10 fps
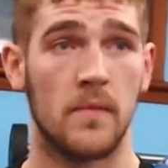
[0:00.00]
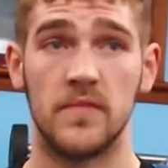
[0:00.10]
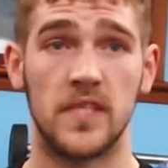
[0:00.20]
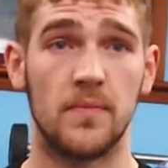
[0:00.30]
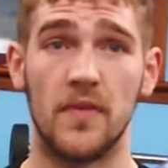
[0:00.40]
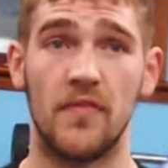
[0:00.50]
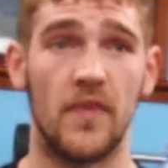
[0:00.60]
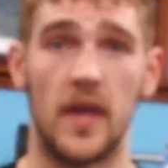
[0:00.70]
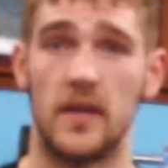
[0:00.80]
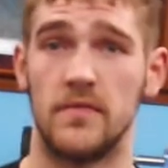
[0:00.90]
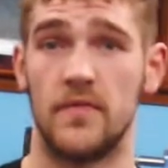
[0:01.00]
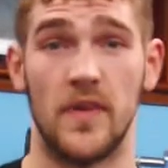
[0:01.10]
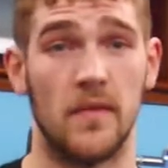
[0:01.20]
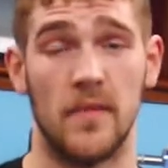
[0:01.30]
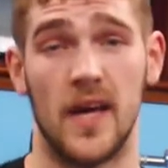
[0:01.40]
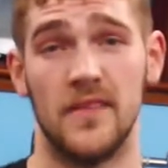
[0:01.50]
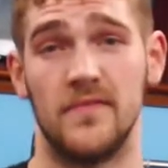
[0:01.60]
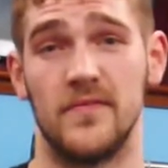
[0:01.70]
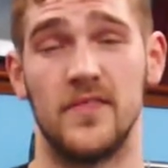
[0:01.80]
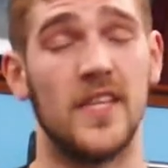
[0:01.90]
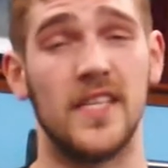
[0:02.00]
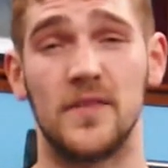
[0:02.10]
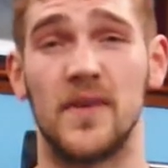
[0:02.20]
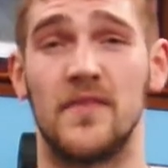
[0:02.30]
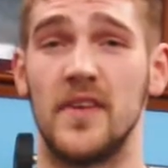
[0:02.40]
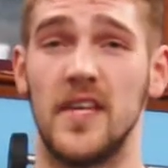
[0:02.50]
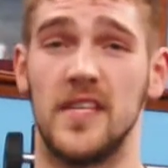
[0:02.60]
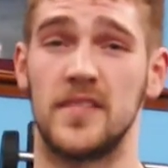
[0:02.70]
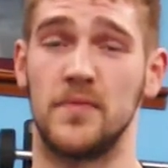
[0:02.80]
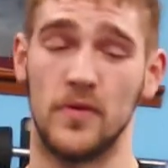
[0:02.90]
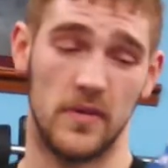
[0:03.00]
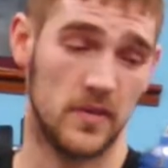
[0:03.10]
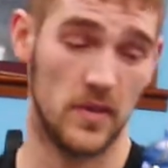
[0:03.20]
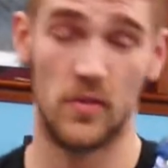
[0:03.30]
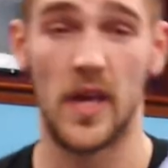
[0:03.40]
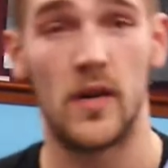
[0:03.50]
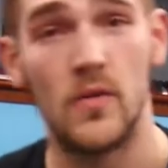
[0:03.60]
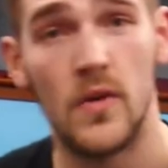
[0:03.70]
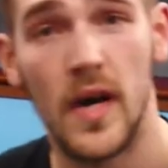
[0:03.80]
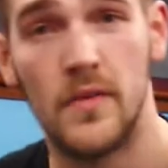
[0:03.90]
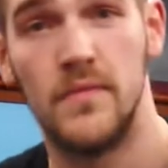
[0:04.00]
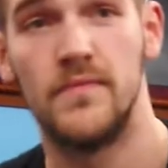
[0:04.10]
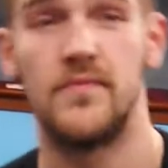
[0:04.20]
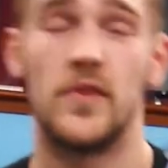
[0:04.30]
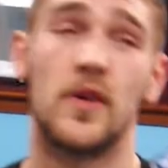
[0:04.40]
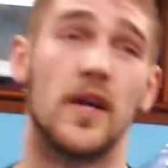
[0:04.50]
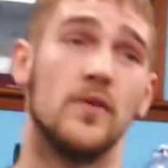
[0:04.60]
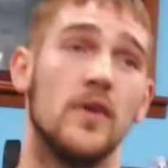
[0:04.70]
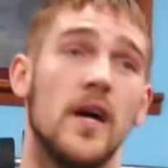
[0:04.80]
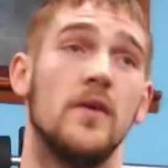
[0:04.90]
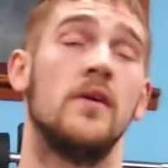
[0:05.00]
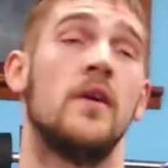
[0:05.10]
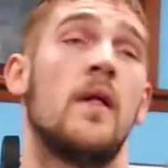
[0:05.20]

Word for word: Need to be fit, fit man. Need to be fit in this sport. You'll get caught out. You'll get caught out.